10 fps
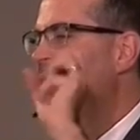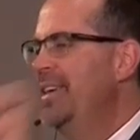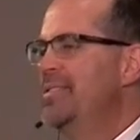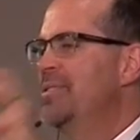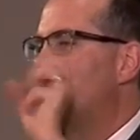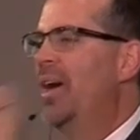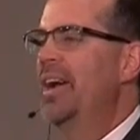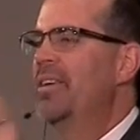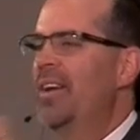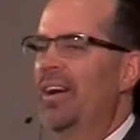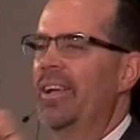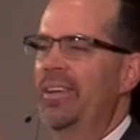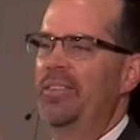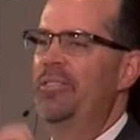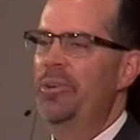reasons why you're not
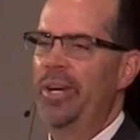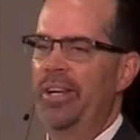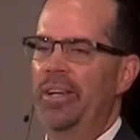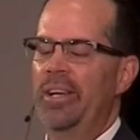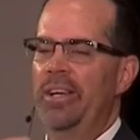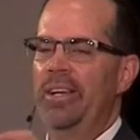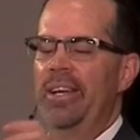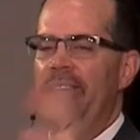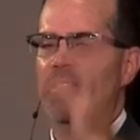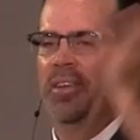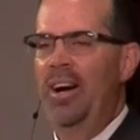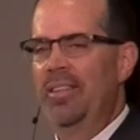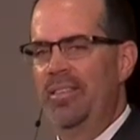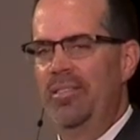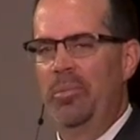going to do it, it's
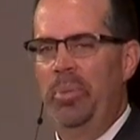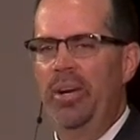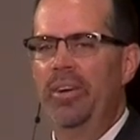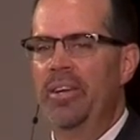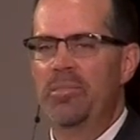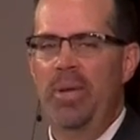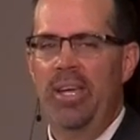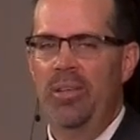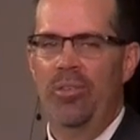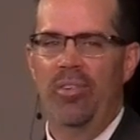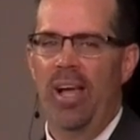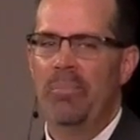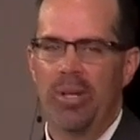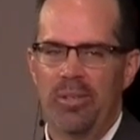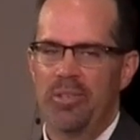not these appearings making you say,
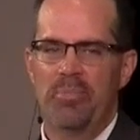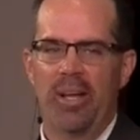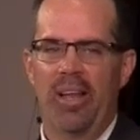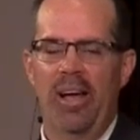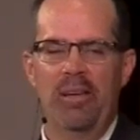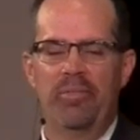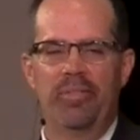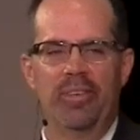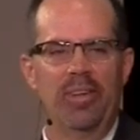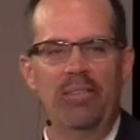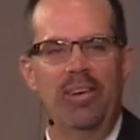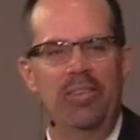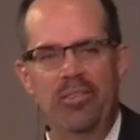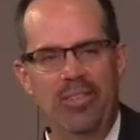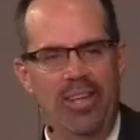I'm going to lose my life to love
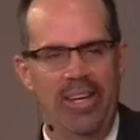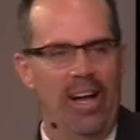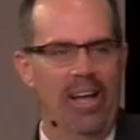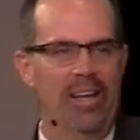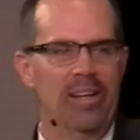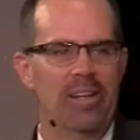others till I die.